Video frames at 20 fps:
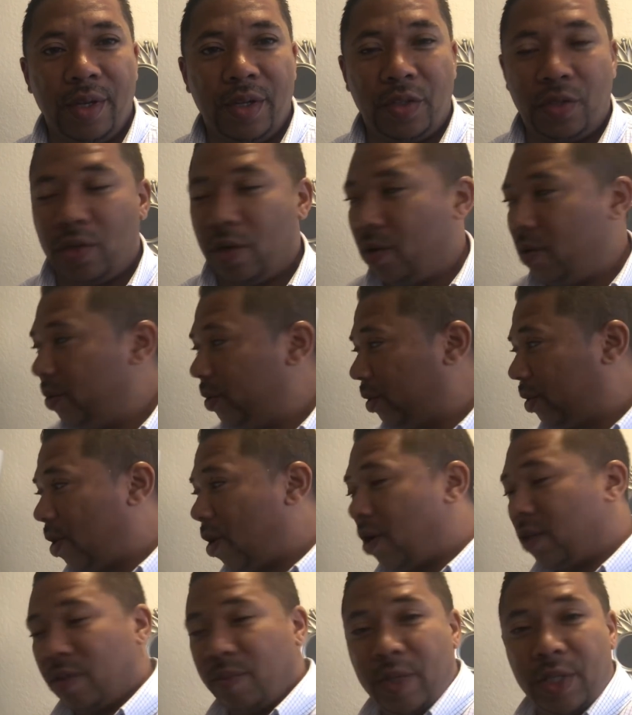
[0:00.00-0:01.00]
So it's
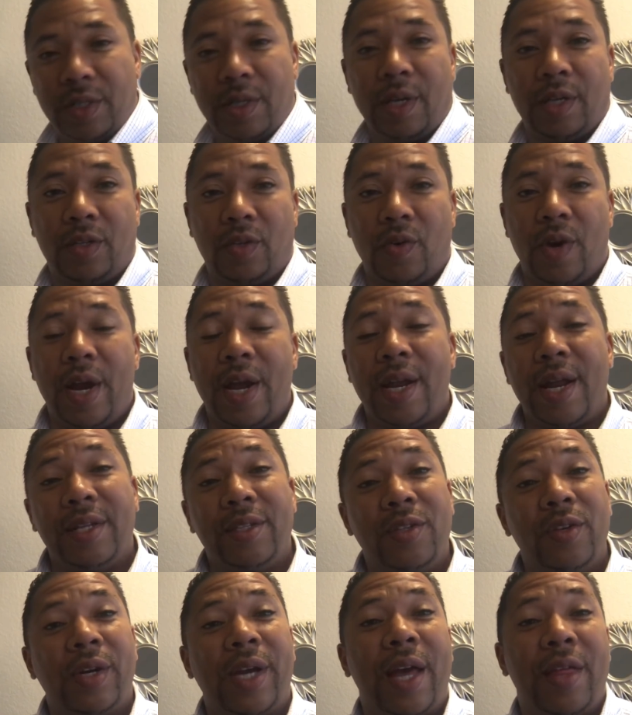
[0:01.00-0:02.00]
costing me 6 grand. I
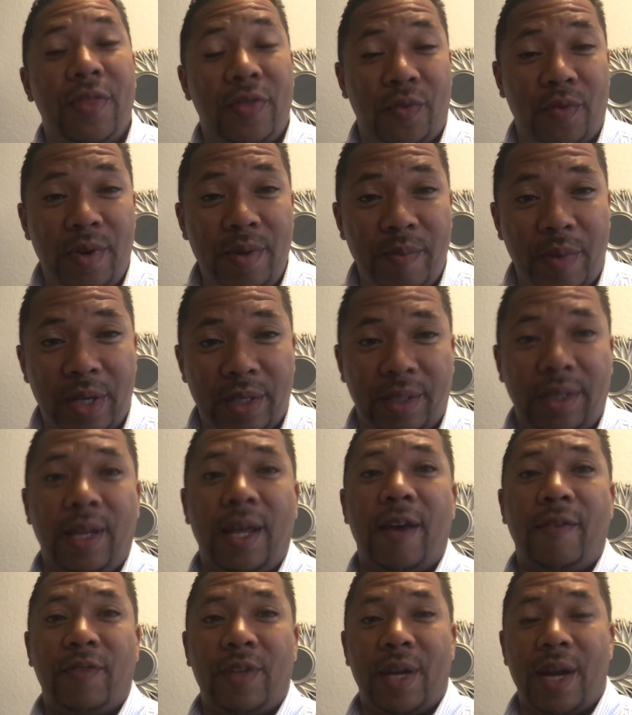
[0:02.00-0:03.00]
still got 3 months
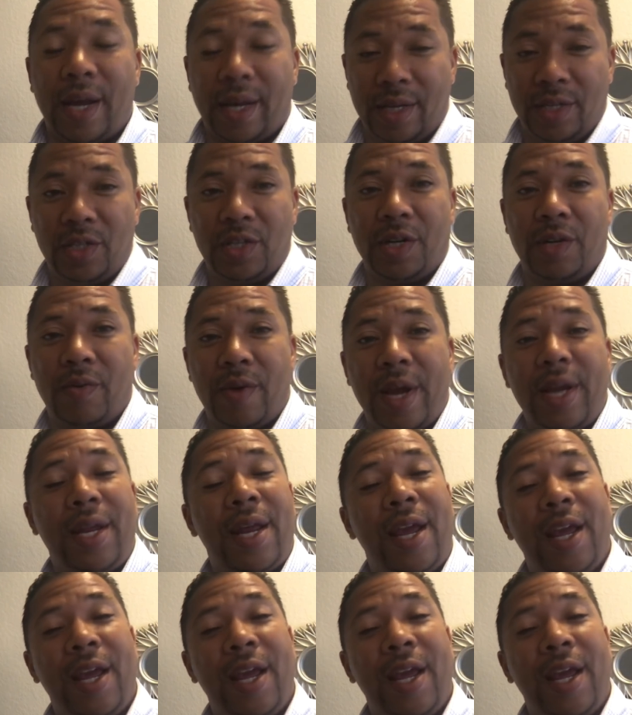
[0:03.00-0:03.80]
left that I can generate,